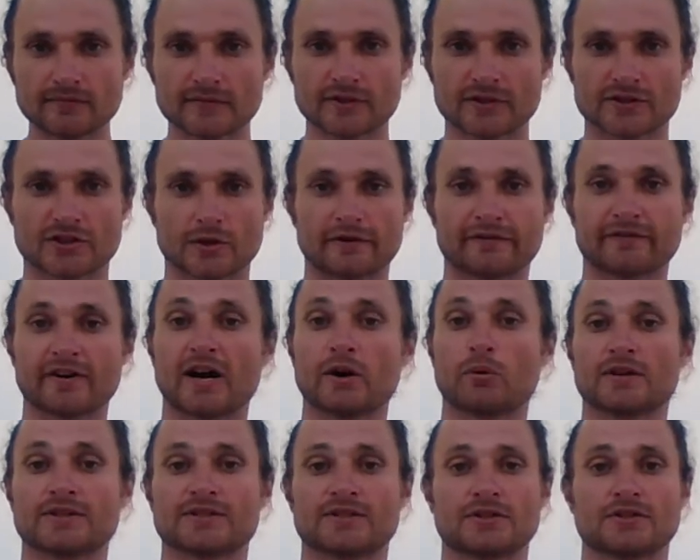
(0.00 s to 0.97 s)
So if I
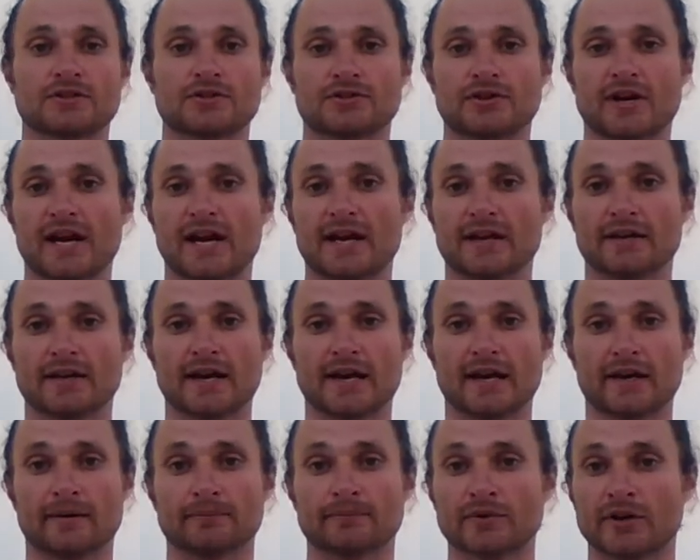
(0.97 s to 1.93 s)
wanted to train
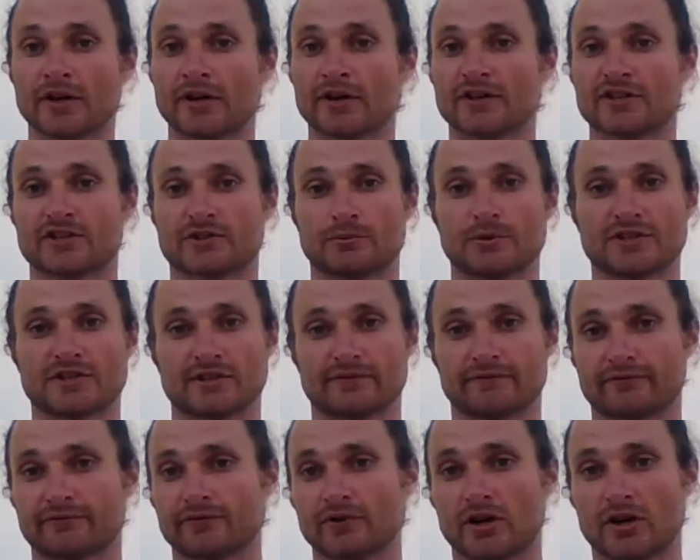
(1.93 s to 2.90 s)
um,
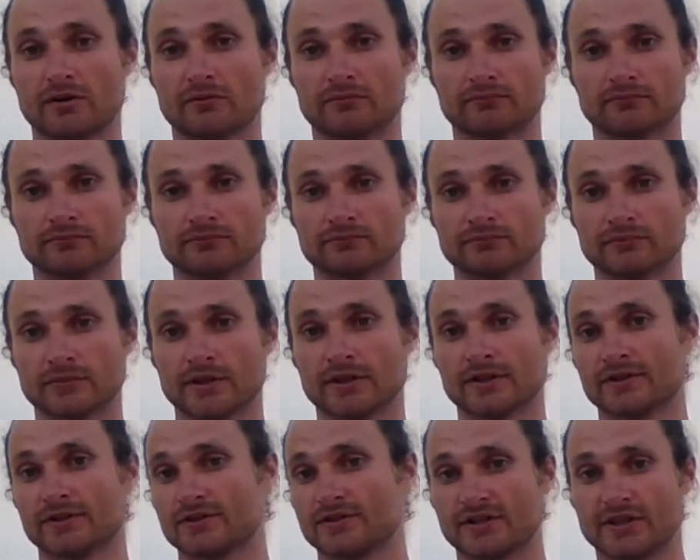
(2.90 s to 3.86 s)
switching from
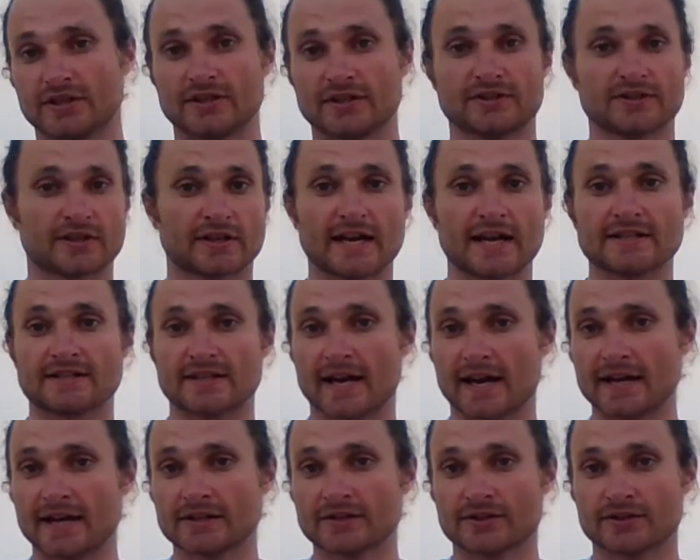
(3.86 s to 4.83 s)
T to K to
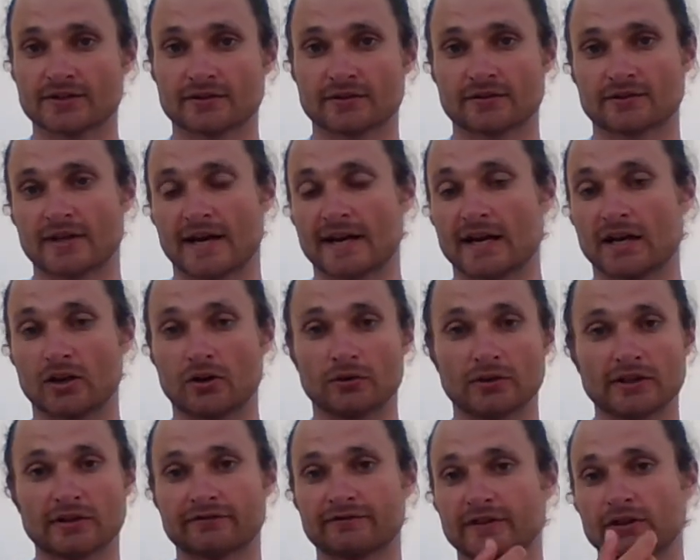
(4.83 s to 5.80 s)
H, then I'll
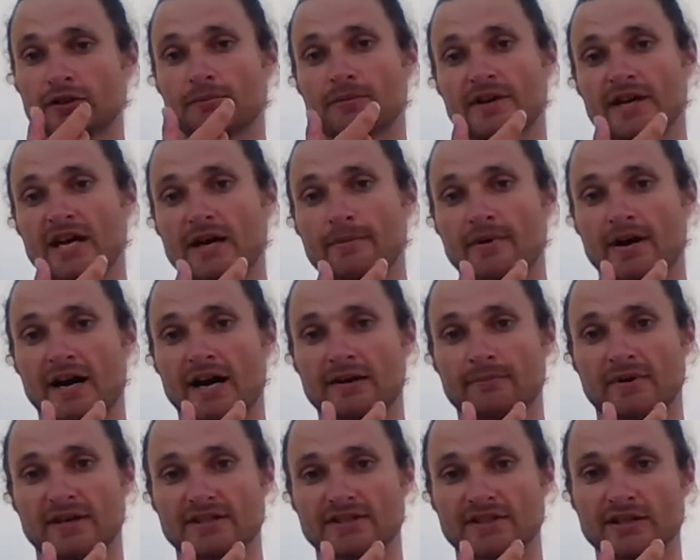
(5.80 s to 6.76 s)
only fill up the air behind
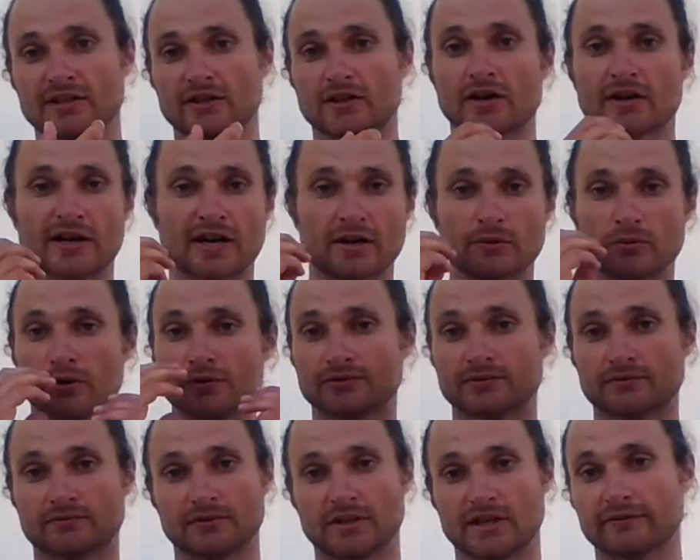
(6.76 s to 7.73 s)
my T-lock, I won't
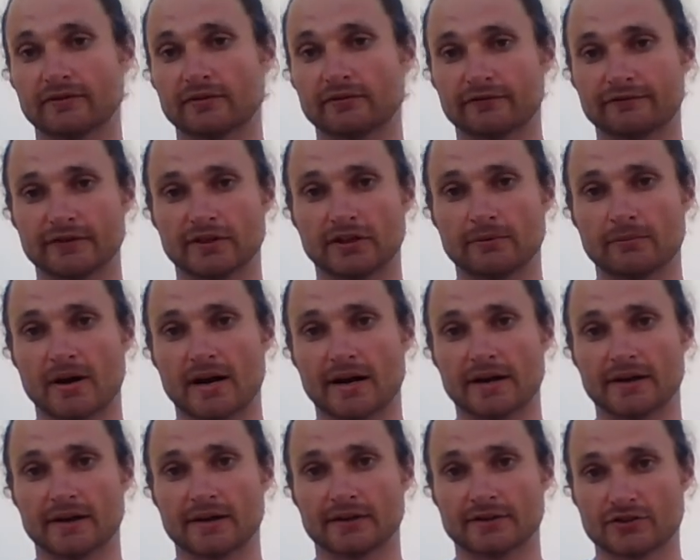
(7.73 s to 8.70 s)
even fill
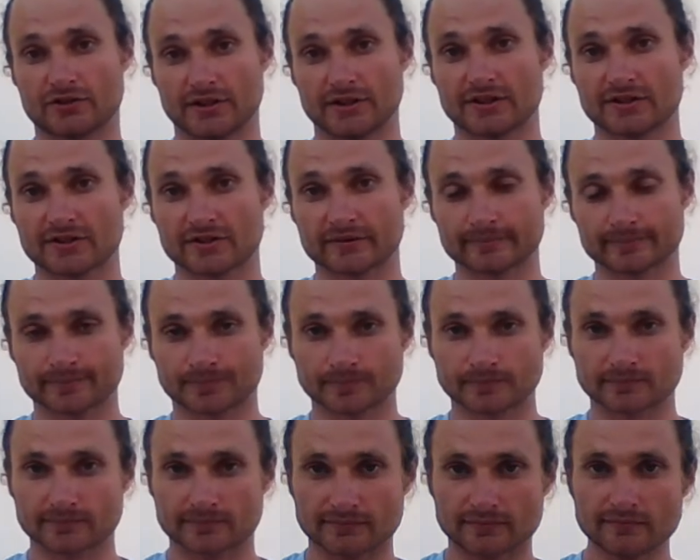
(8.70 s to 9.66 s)
my cheeks.
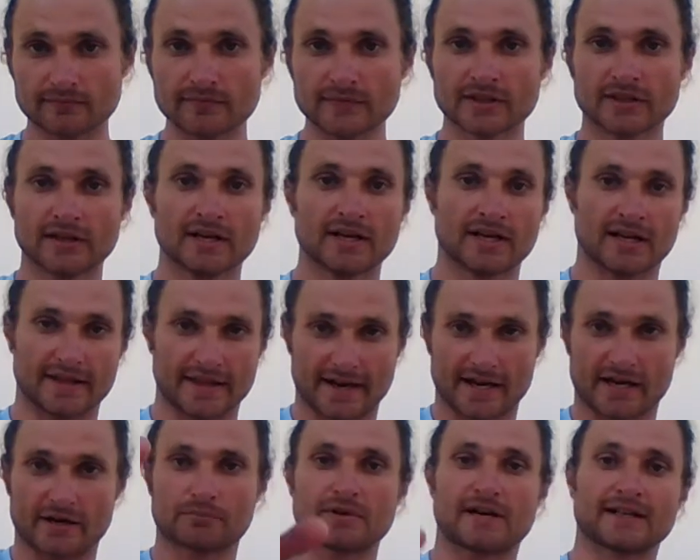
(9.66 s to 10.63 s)
And then
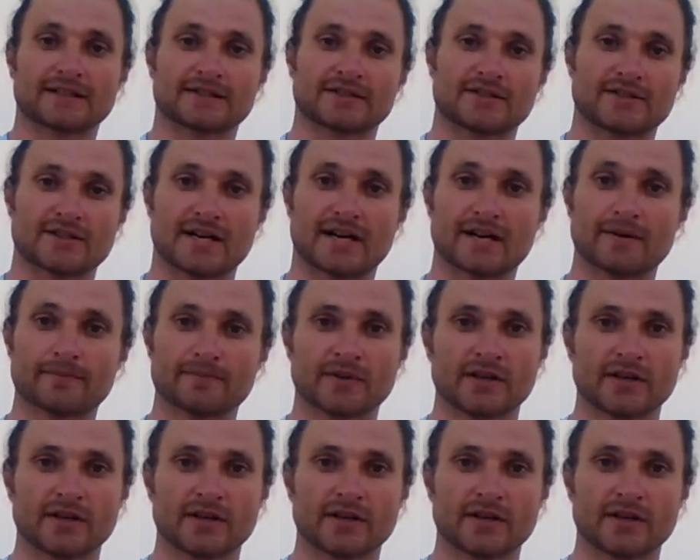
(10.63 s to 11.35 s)
I'll practice that.